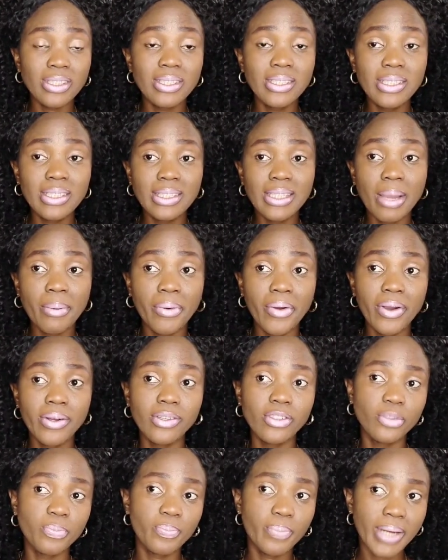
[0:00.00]
This time around
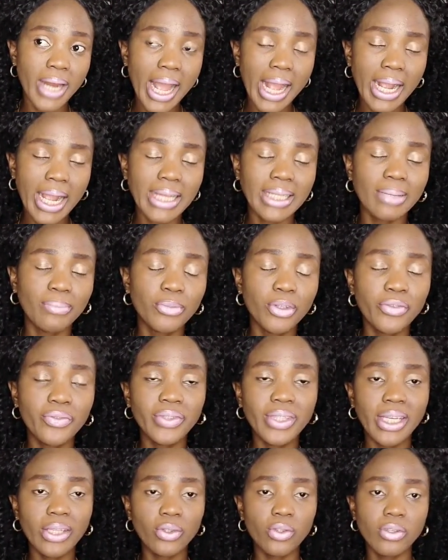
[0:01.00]
it's black, and I'm loving
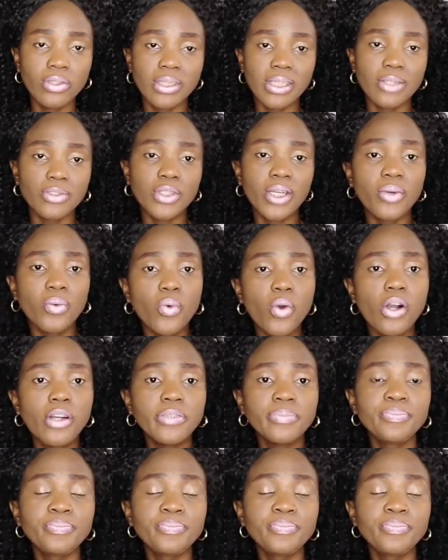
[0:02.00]
it. It turns out. So I wore